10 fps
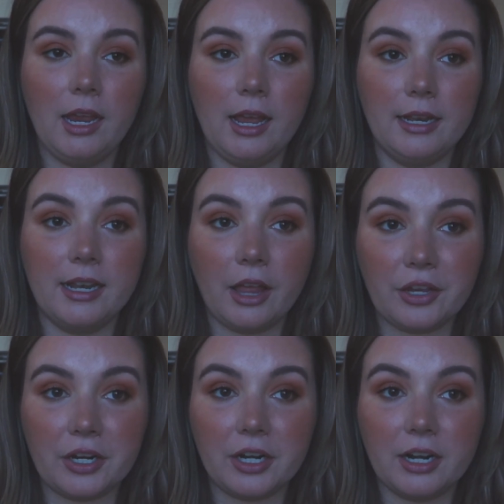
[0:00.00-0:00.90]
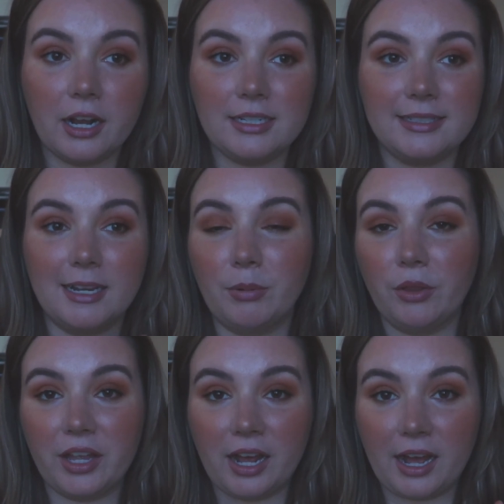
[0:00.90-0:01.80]
Another
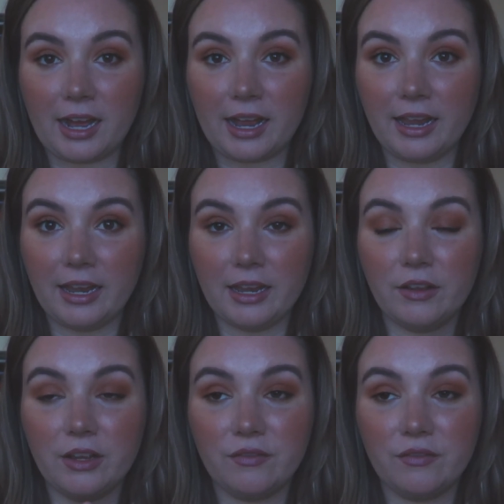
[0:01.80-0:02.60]
example that I